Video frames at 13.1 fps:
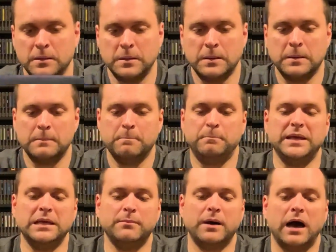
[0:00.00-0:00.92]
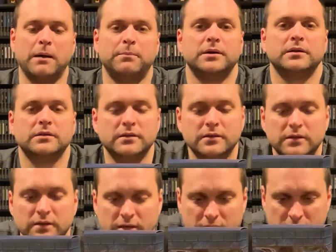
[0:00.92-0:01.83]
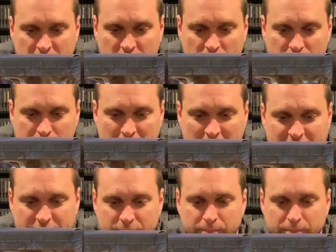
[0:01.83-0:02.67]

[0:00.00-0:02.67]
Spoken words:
Bebop. And on the back of the